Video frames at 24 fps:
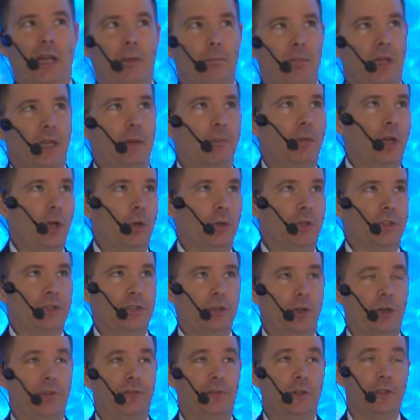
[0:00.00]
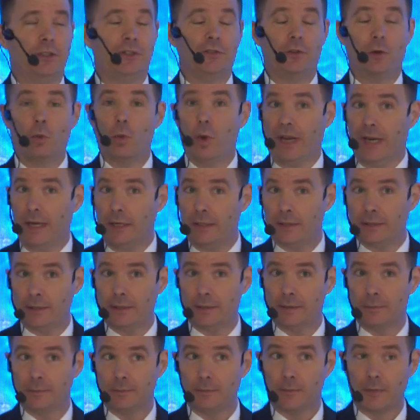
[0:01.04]
can be below the surface for
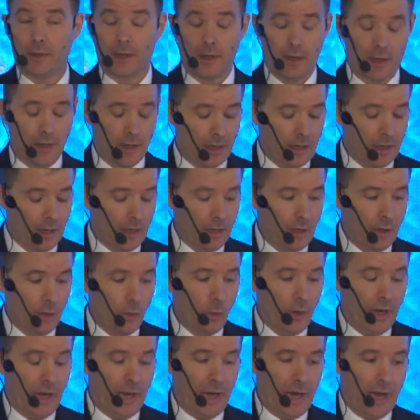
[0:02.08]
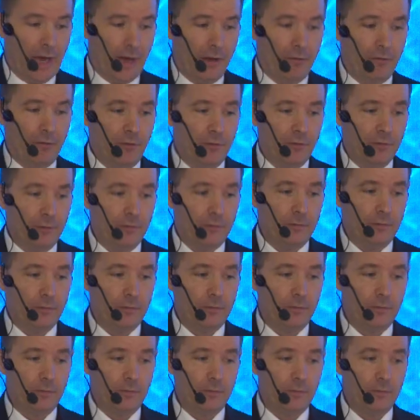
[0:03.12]
weeks. We have
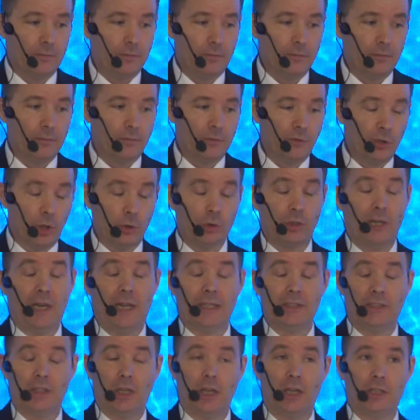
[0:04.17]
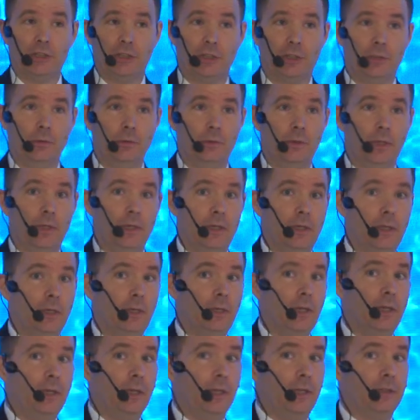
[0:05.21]
total isolation.
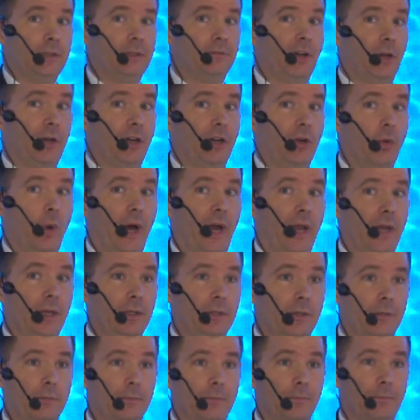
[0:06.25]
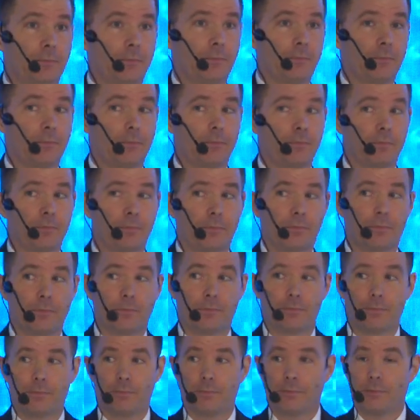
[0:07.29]
It is very quiet.
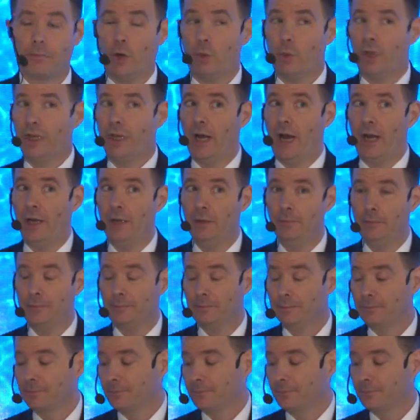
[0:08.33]
Are we done?